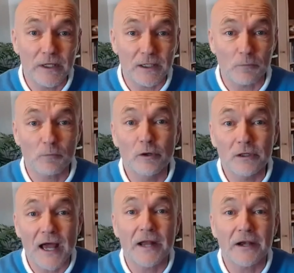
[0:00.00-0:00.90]
in the world
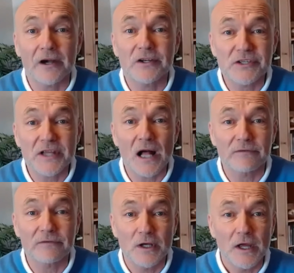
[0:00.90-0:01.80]
and
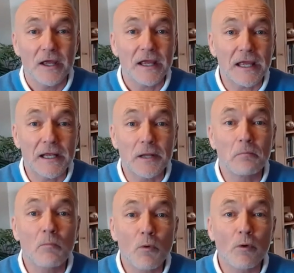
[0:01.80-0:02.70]
ourselves in a
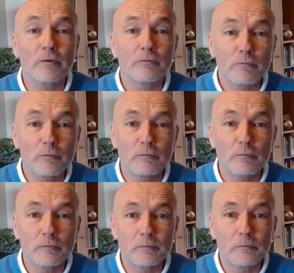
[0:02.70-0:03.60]
more
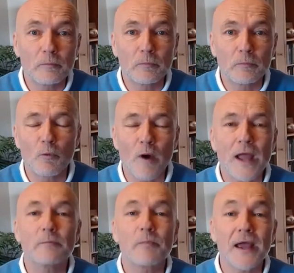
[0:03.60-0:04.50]

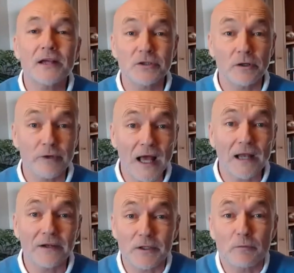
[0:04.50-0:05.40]
way based on
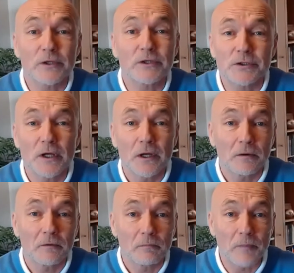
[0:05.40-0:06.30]
reality, which is
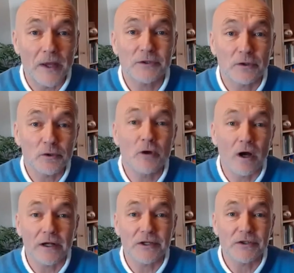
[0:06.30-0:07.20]
based on who
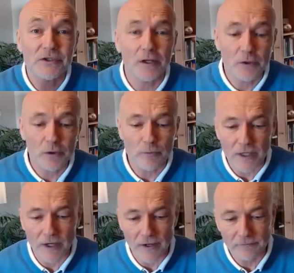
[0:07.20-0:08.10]
God is and who we
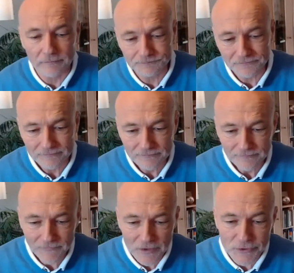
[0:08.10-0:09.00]
are.
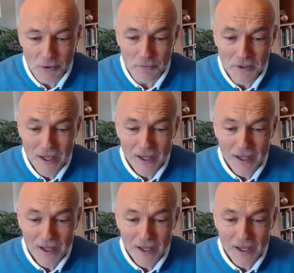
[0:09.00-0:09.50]
So